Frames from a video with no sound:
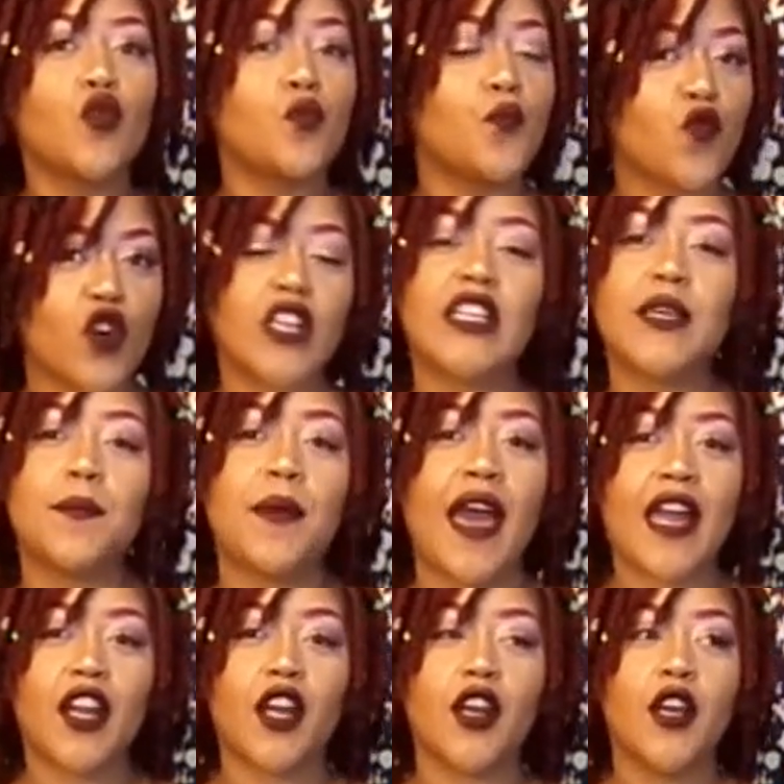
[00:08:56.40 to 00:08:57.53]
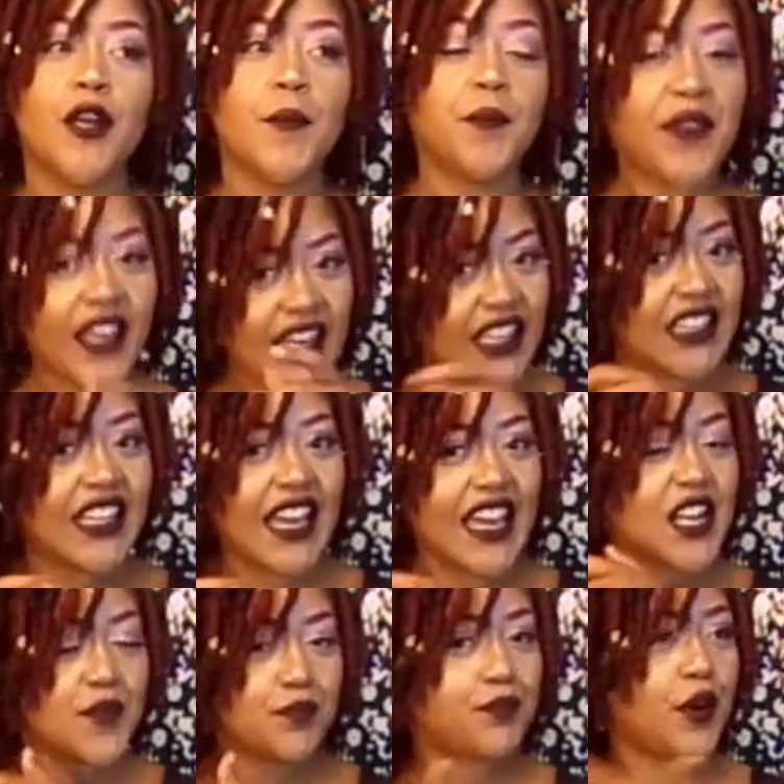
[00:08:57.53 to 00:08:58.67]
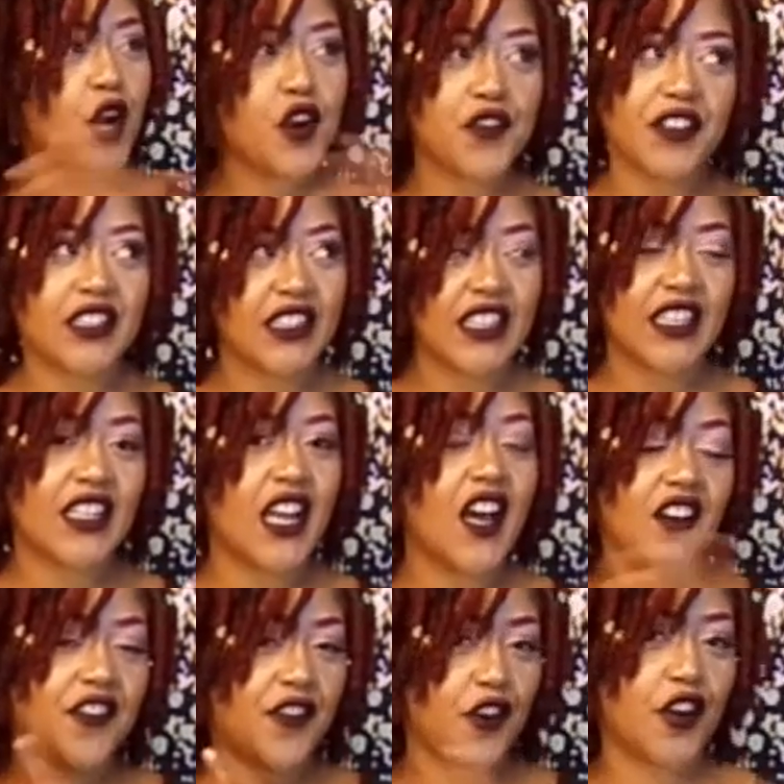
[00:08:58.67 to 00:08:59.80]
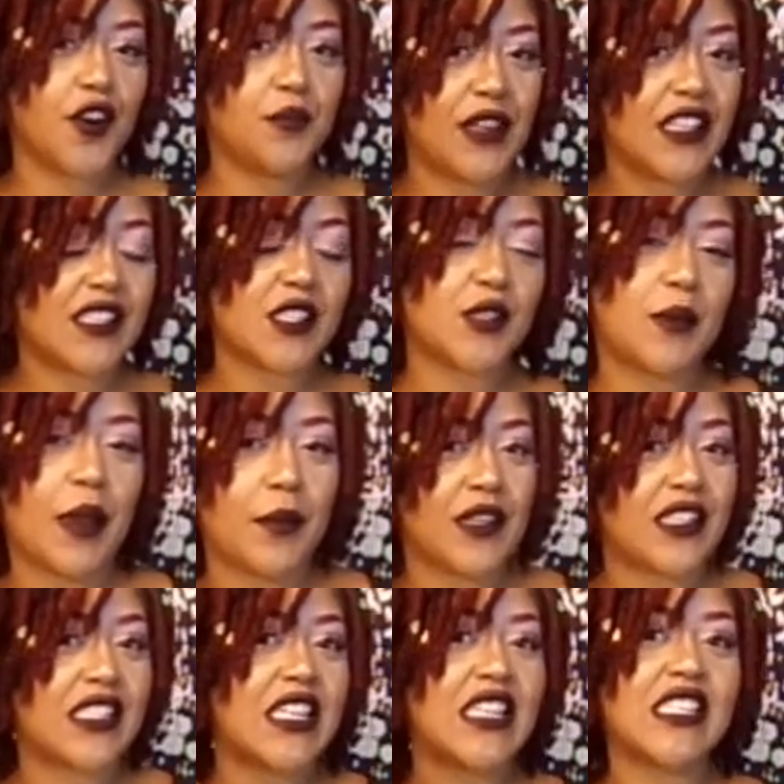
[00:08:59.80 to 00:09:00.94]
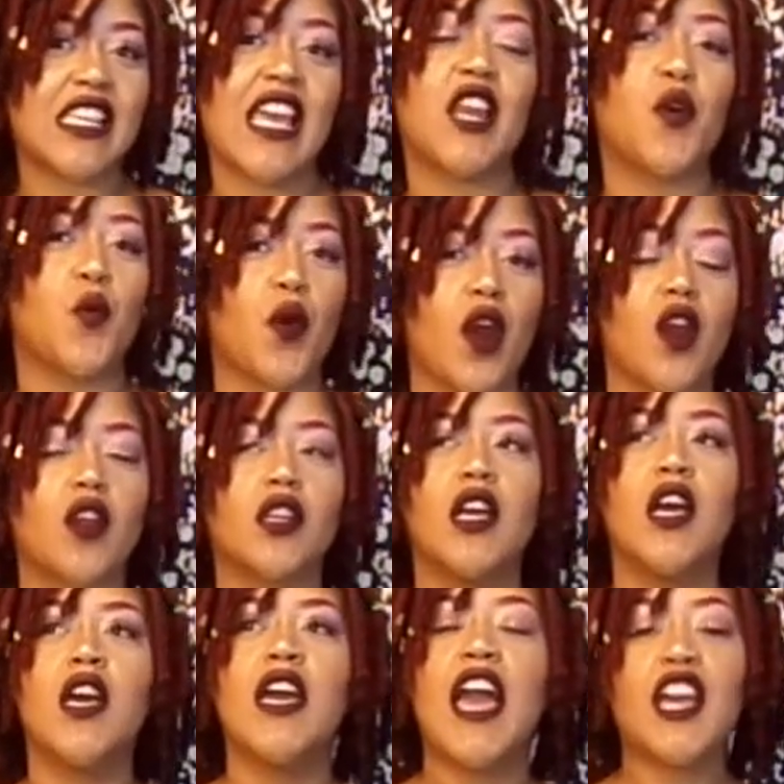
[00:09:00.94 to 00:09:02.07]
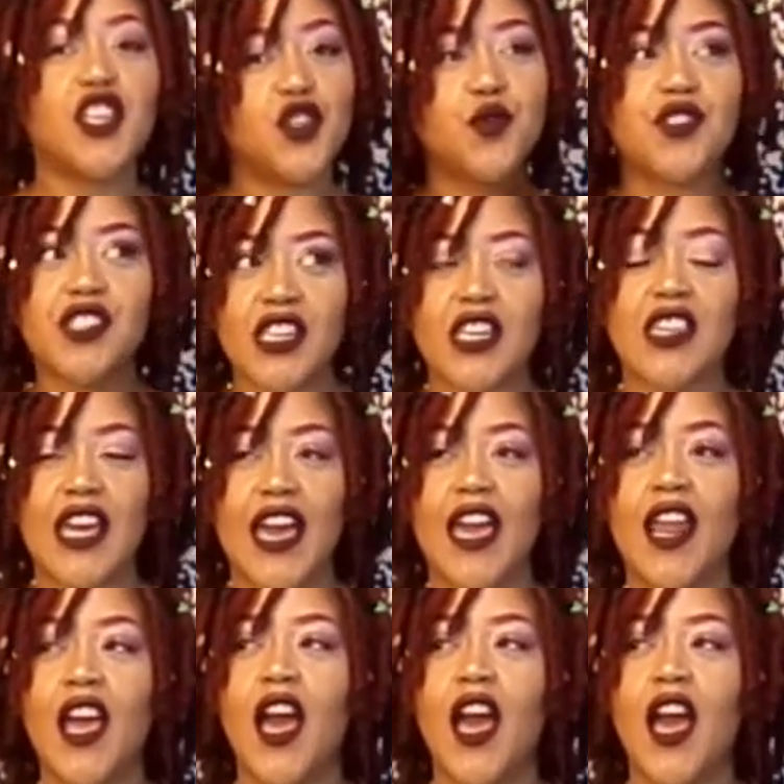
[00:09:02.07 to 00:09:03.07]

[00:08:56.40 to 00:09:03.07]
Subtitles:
really matter, and it laid perfectly enough for me to be able to tease it, and it worked. And you see that.